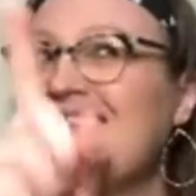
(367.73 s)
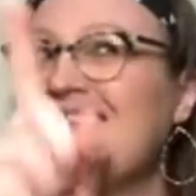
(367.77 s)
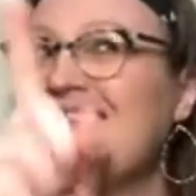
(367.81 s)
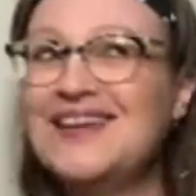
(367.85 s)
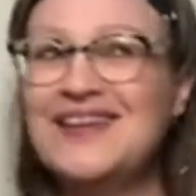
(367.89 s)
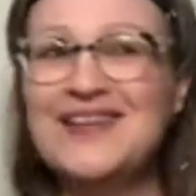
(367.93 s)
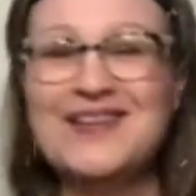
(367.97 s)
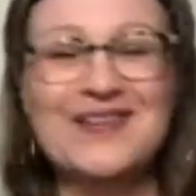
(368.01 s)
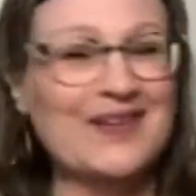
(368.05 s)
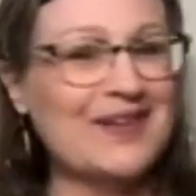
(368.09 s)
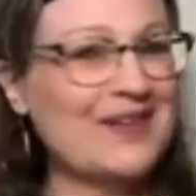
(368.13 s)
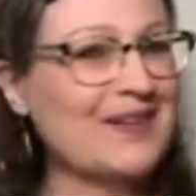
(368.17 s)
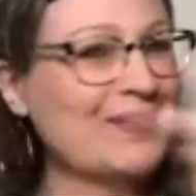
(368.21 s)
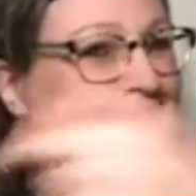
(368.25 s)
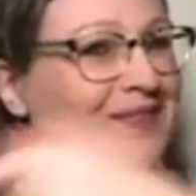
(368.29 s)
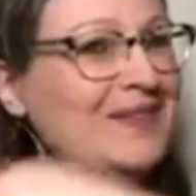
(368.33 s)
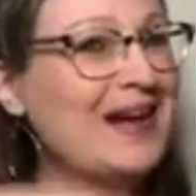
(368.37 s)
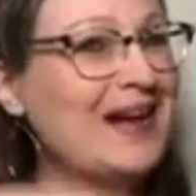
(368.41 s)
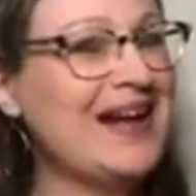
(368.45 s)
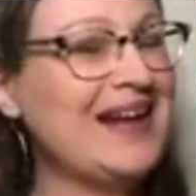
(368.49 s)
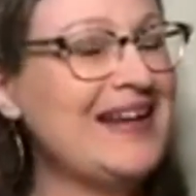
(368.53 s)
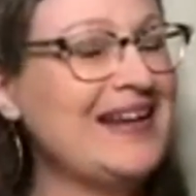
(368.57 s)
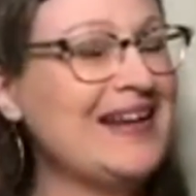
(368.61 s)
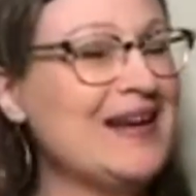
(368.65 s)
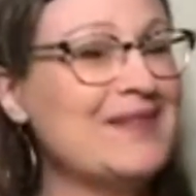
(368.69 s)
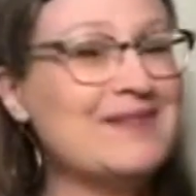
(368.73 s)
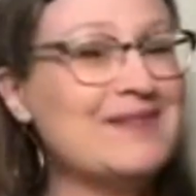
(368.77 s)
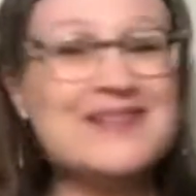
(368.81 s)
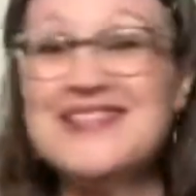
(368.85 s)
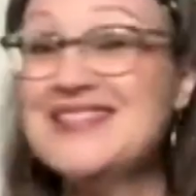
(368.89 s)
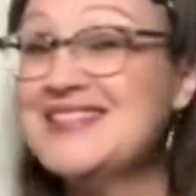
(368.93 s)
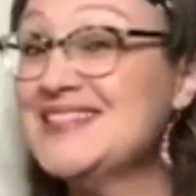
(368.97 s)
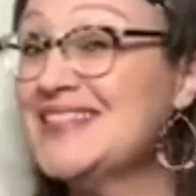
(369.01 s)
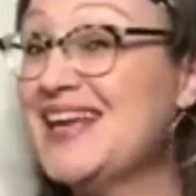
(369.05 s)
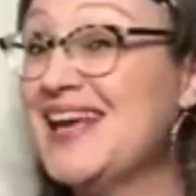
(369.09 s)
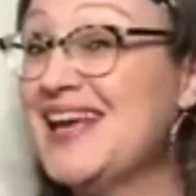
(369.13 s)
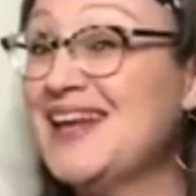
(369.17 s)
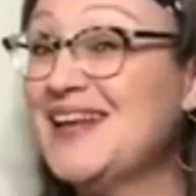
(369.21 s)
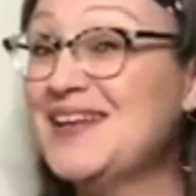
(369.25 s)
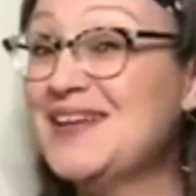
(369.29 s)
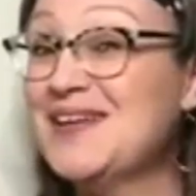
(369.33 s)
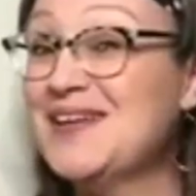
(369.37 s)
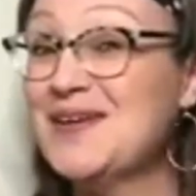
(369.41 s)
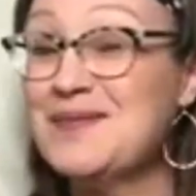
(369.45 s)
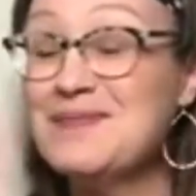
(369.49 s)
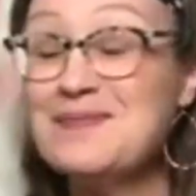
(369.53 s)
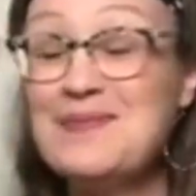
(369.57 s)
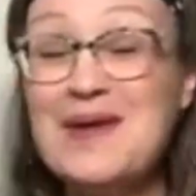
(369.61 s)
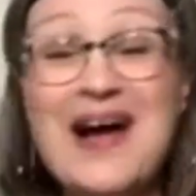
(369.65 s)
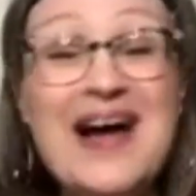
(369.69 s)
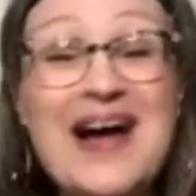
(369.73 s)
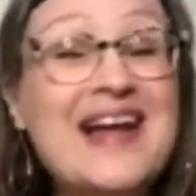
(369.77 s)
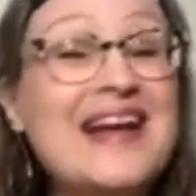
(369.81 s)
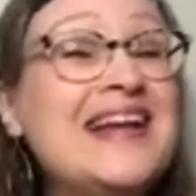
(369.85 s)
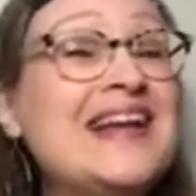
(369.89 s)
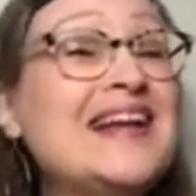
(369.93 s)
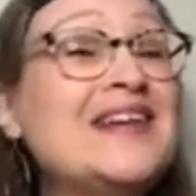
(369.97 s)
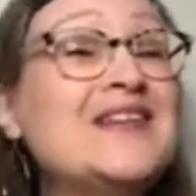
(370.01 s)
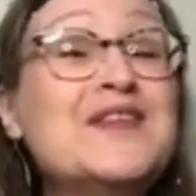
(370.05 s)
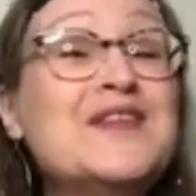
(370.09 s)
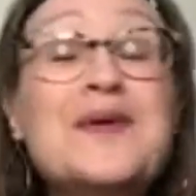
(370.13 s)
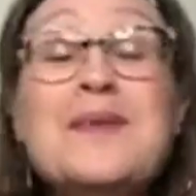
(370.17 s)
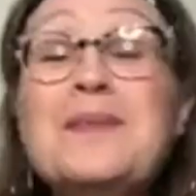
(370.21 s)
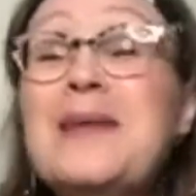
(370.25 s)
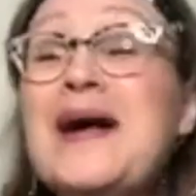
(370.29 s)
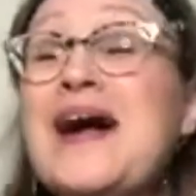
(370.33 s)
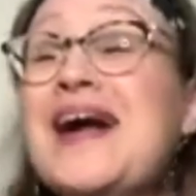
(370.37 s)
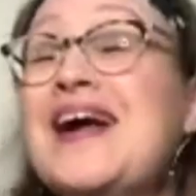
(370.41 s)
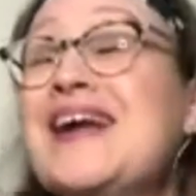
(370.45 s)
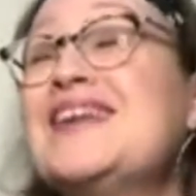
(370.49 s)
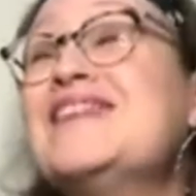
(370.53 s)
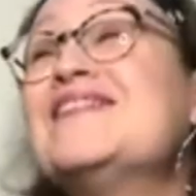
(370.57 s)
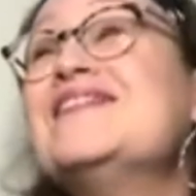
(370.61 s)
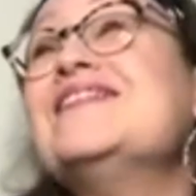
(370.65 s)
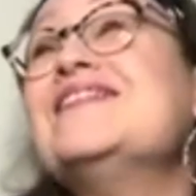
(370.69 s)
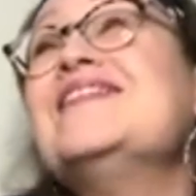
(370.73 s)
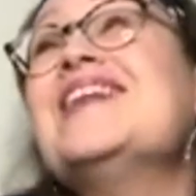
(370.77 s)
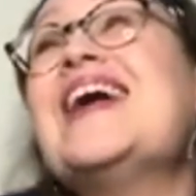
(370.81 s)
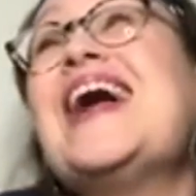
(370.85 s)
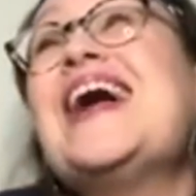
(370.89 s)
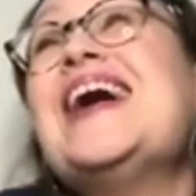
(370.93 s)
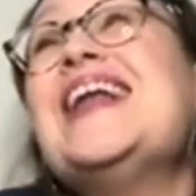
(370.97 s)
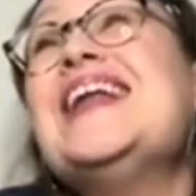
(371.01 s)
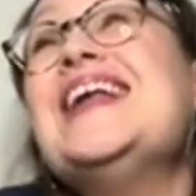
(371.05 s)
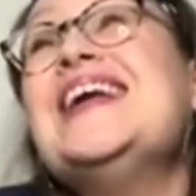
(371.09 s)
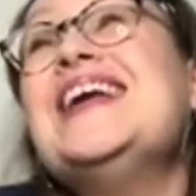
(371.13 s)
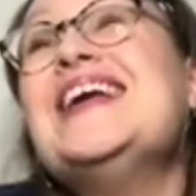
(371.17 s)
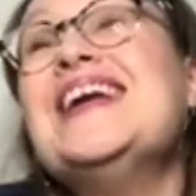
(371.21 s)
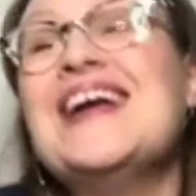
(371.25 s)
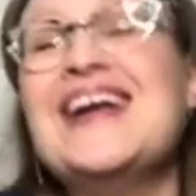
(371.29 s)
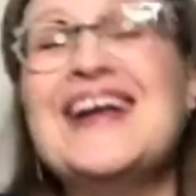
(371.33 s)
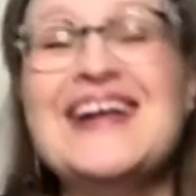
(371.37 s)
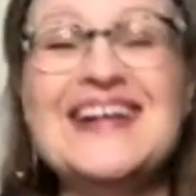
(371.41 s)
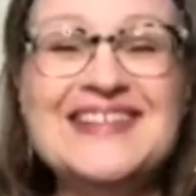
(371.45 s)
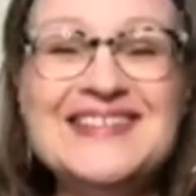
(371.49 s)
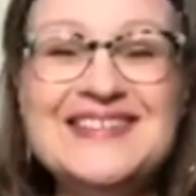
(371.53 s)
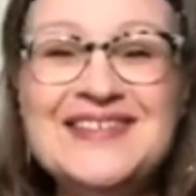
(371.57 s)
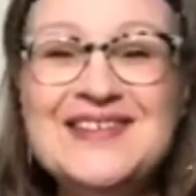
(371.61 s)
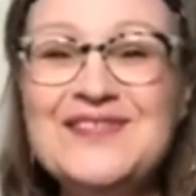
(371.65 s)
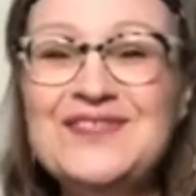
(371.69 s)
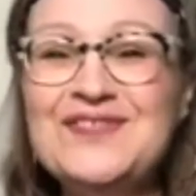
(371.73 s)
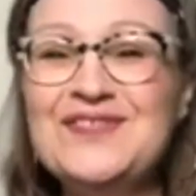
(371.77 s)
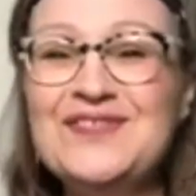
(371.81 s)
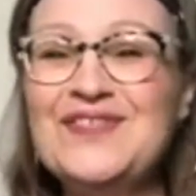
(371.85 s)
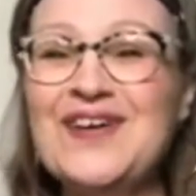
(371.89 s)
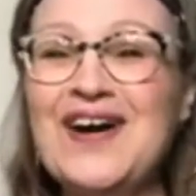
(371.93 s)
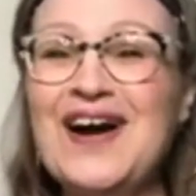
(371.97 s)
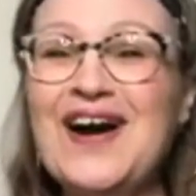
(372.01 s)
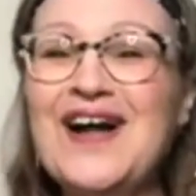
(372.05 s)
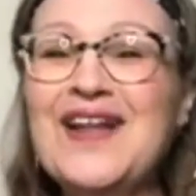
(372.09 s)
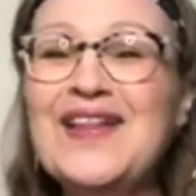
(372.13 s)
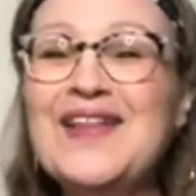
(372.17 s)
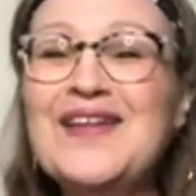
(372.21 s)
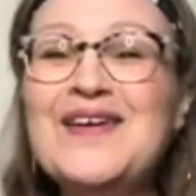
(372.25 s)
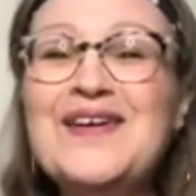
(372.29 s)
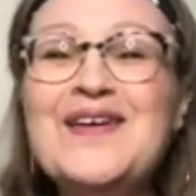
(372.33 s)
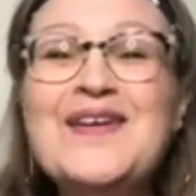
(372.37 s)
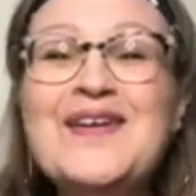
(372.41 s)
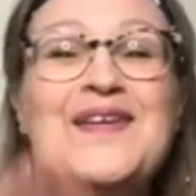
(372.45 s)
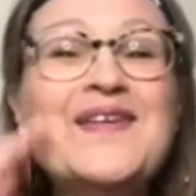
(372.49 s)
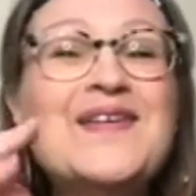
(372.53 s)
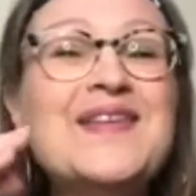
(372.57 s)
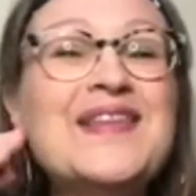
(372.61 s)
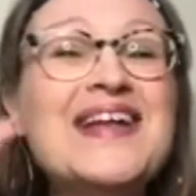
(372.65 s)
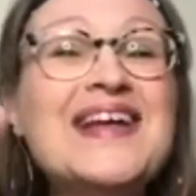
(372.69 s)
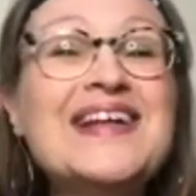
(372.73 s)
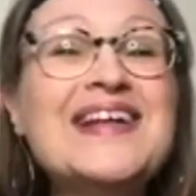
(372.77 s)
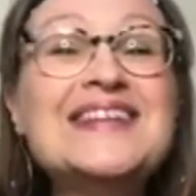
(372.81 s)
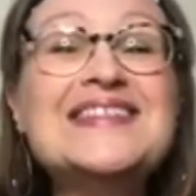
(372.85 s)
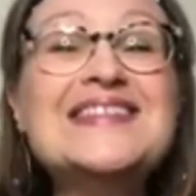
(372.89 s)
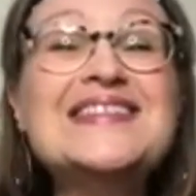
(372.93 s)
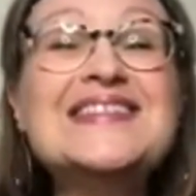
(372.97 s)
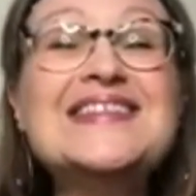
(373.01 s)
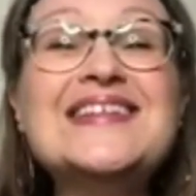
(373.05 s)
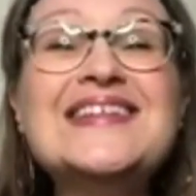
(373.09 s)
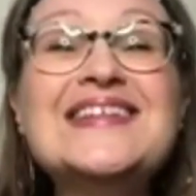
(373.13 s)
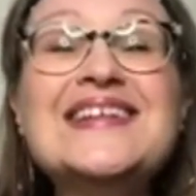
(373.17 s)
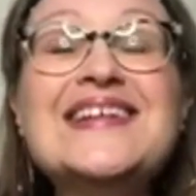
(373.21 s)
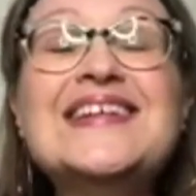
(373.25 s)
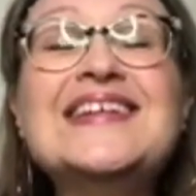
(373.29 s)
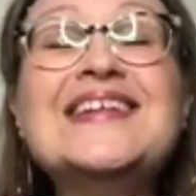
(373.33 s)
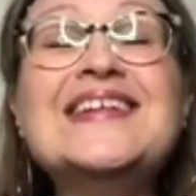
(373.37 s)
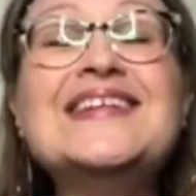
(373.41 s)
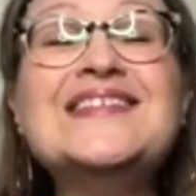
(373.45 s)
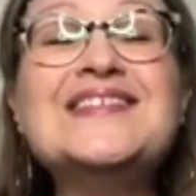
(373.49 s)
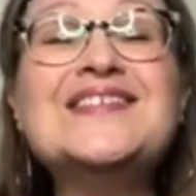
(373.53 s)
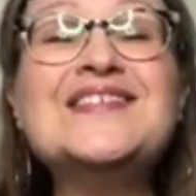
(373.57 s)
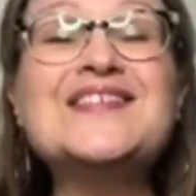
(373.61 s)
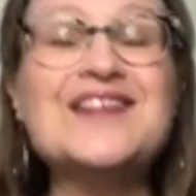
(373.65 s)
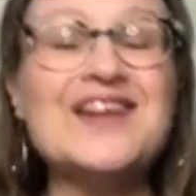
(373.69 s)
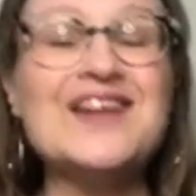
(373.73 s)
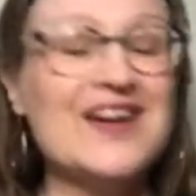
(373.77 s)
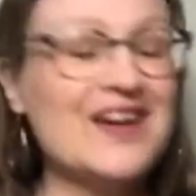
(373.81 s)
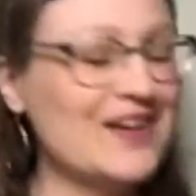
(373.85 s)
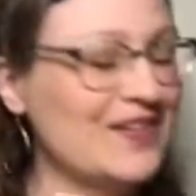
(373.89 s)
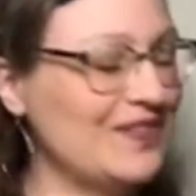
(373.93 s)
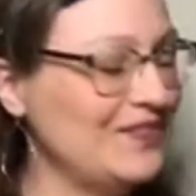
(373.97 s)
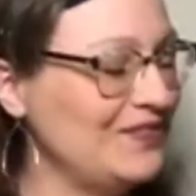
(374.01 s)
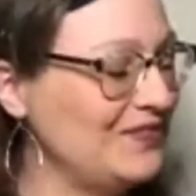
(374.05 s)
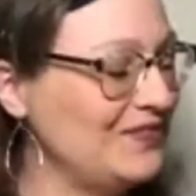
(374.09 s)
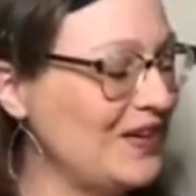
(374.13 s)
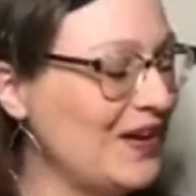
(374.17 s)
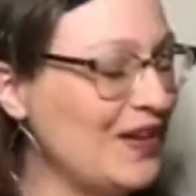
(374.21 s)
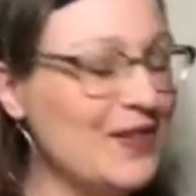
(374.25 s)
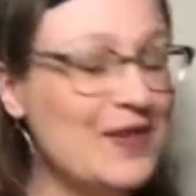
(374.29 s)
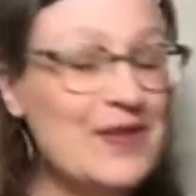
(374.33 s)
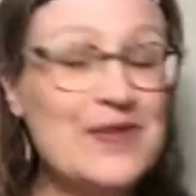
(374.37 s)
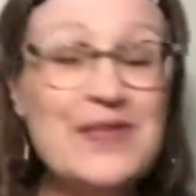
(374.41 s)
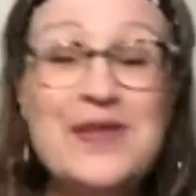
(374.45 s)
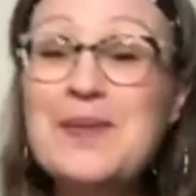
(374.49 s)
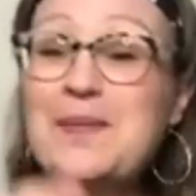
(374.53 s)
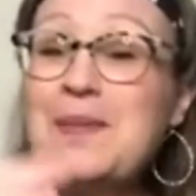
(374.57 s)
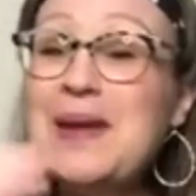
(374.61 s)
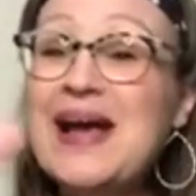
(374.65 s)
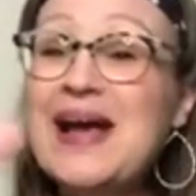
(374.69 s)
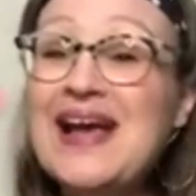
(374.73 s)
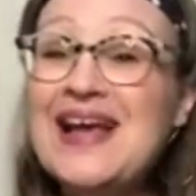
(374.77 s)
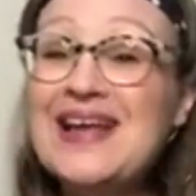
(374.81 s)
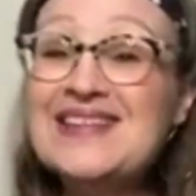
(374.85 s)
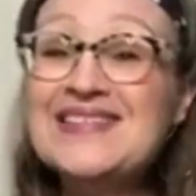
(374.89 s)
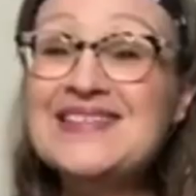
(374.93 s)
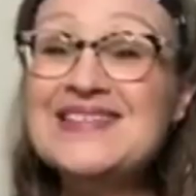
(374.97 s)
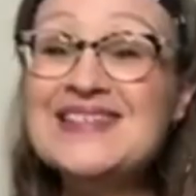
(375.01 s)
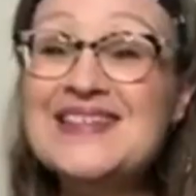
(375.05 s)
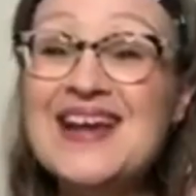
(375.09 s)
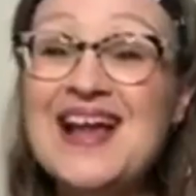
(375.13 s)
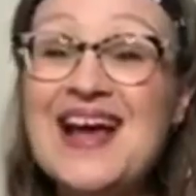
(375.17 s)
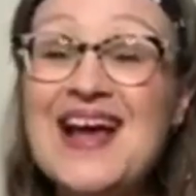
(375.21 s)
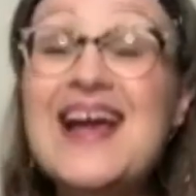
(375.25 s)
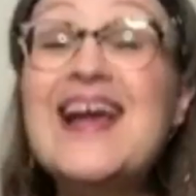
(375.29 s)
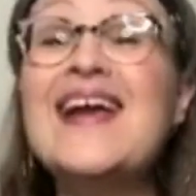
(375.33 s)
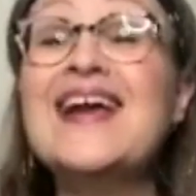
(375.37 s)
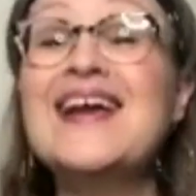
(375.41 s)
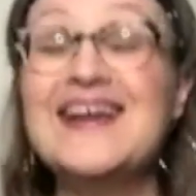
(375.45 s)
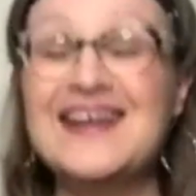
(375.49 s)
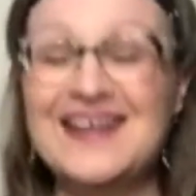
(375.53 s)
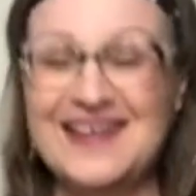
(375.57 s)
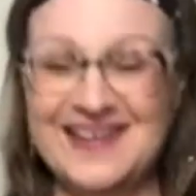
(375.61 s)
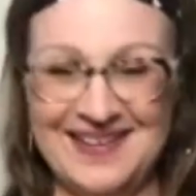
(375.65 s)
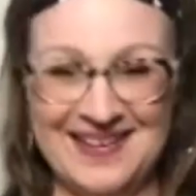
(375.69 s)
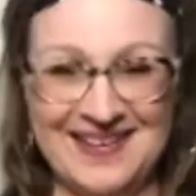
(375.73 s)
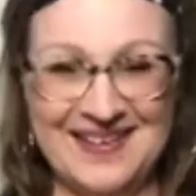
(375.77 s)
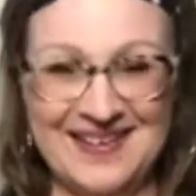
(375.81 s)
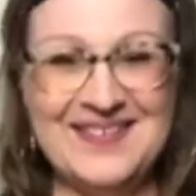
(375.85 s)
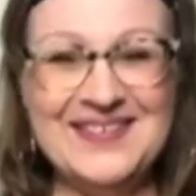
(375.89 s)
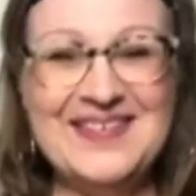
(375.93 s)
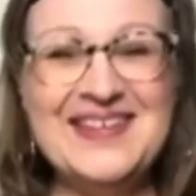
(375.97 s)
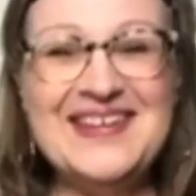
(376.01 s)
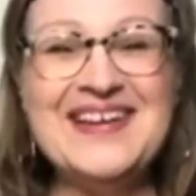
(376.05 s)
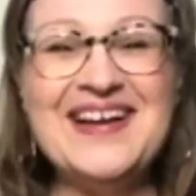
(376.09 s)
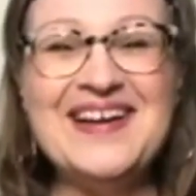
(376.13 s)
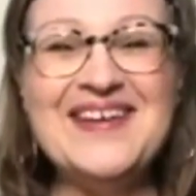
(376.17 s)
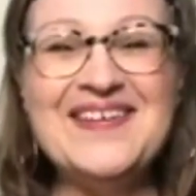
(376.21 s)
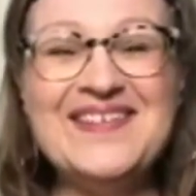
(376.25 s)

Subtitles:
You're right, I'm just getting your body and your mind ready to follow the teacher, follow the maestra. Here we go.